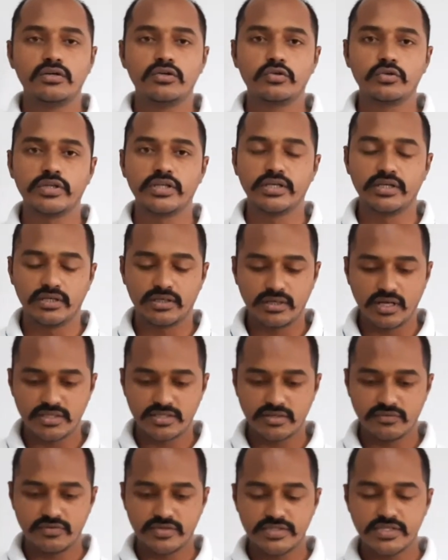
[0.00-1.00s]
to the
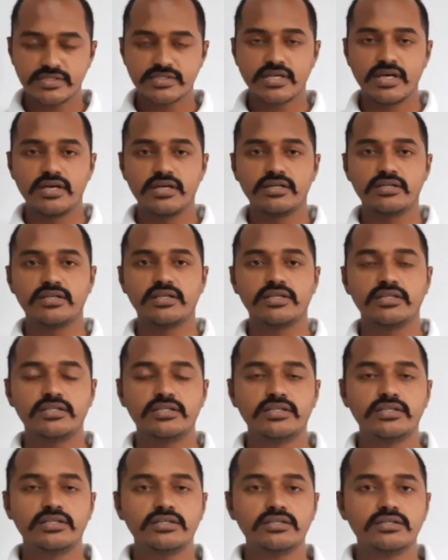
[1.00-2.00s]
class of physics. And
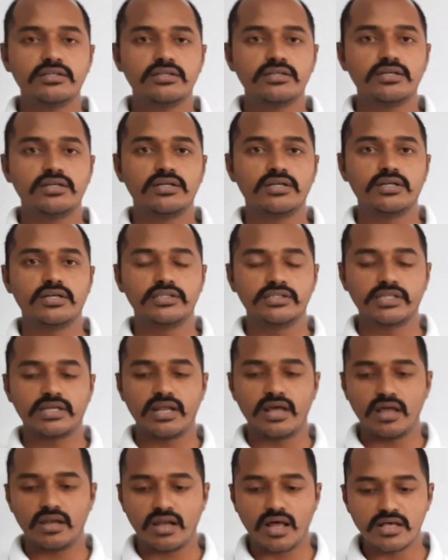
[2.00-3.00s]
here in the
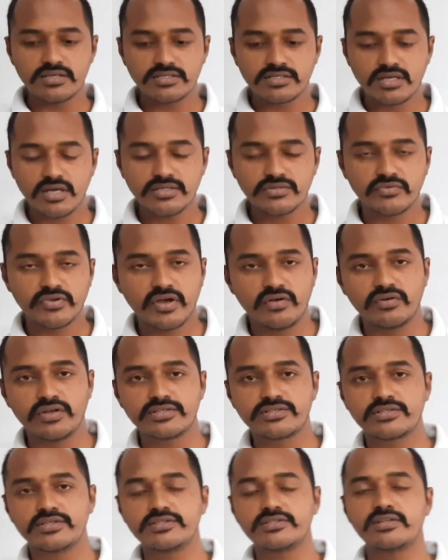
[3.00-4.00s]
last class we have
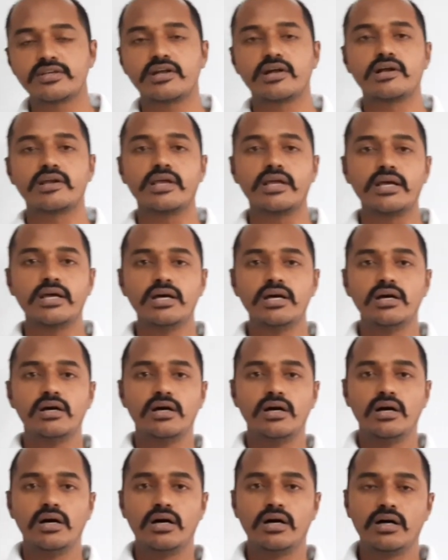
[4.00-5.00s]
discussed regarding
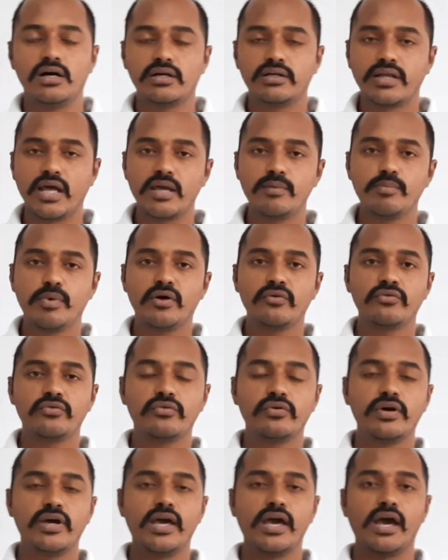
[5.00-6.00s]
type of
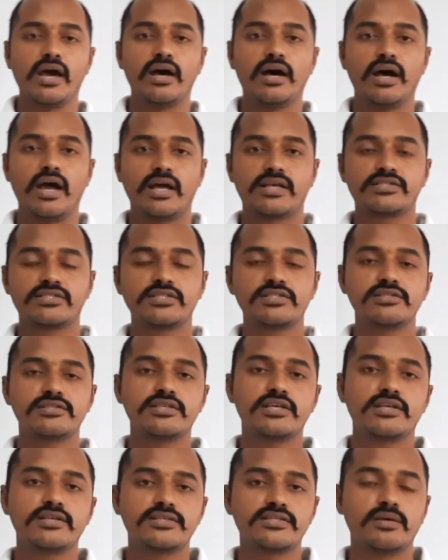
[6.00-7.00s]

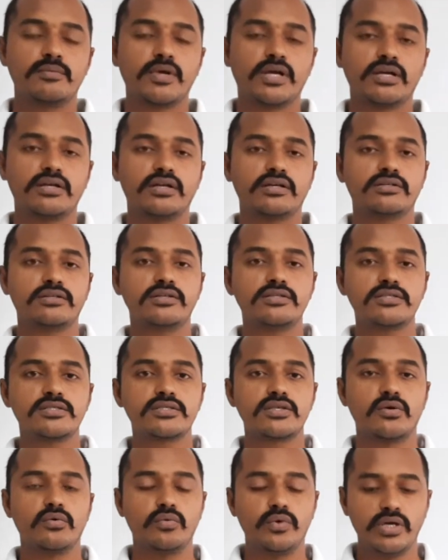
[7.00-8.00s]
extrinsic
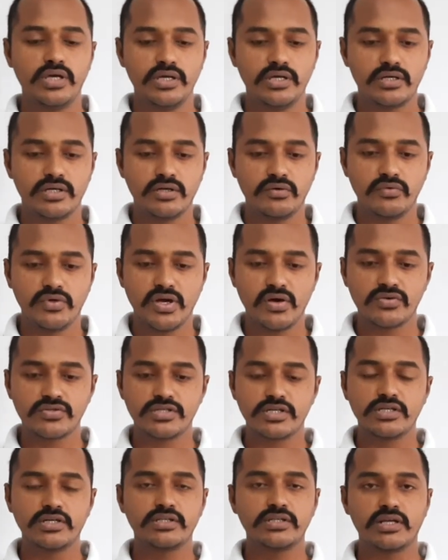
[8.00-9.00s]
semiconductors, where we have
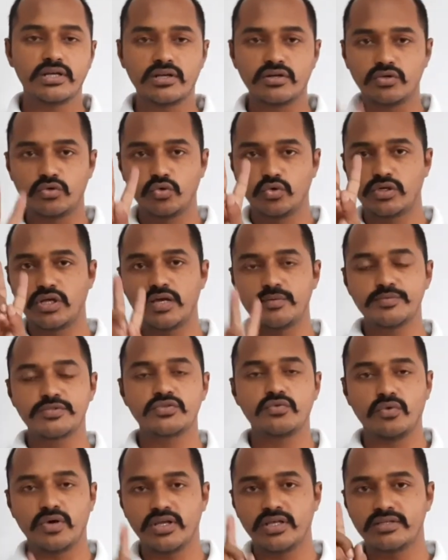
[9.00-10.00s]
studied there are two
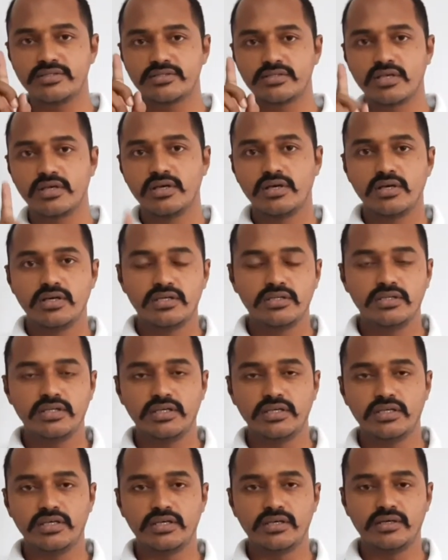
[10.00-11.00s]
types. One is
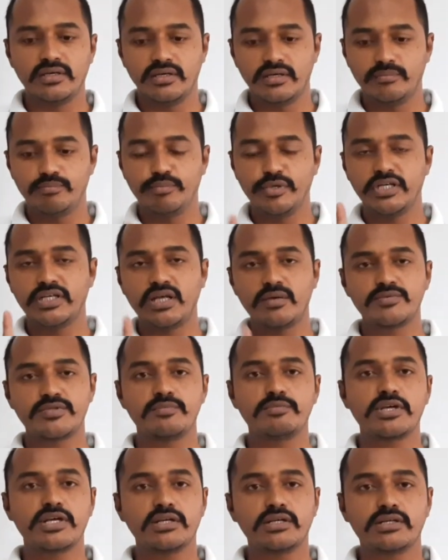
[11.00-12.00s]
the p-type
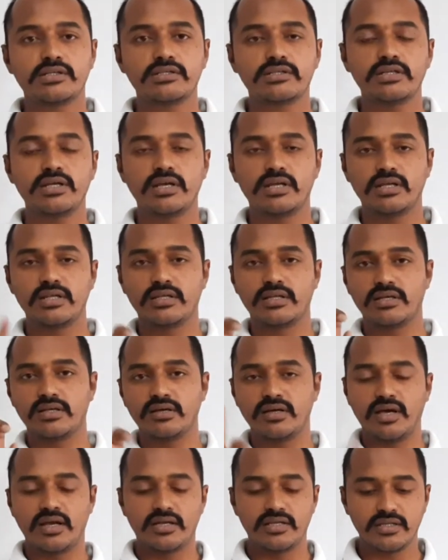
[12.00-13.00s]
semiconductor and
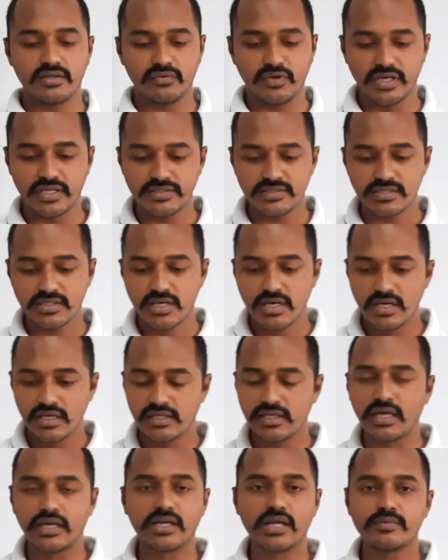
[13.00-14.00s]
another one is
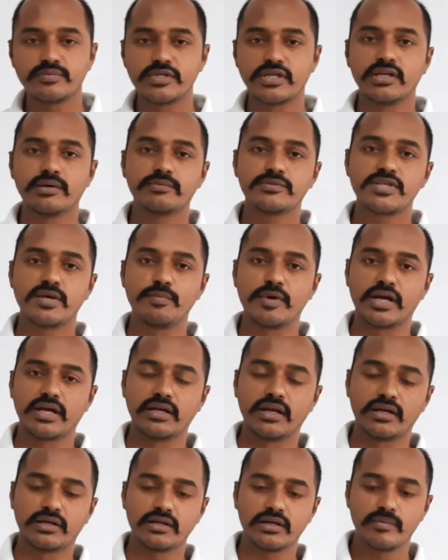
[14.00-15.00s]
n-type
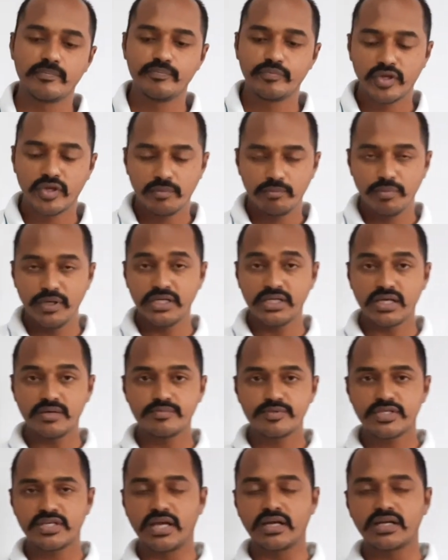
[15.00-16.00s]
semiconductor.
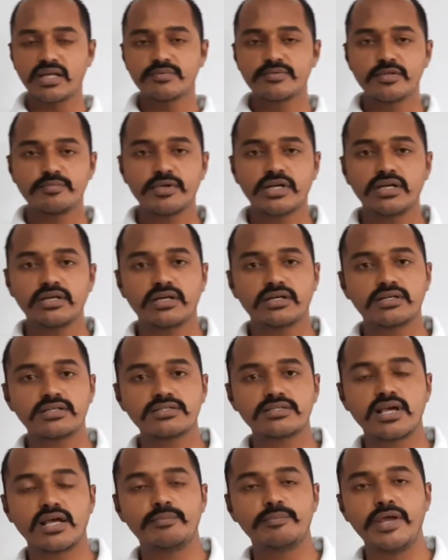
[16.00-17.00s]
P-type, n-type
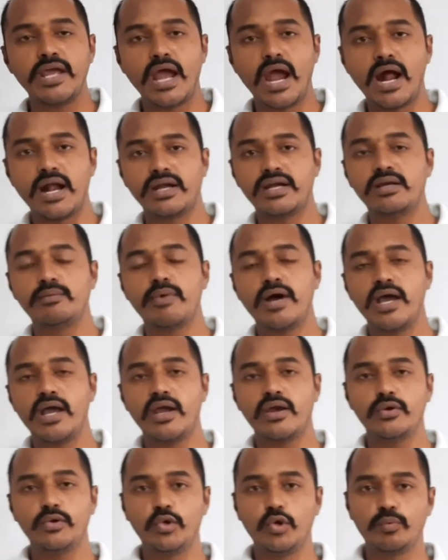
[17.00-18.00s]
semiconductors can be added by
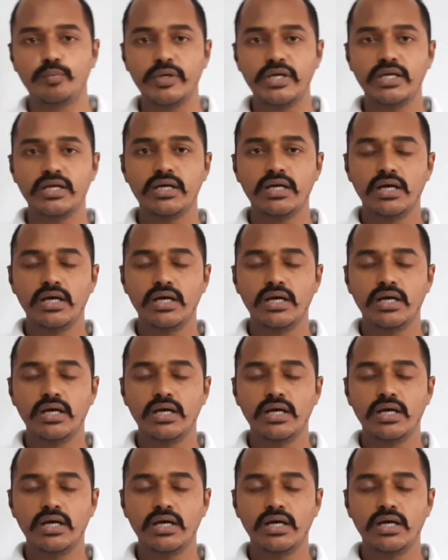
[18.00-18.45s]
doping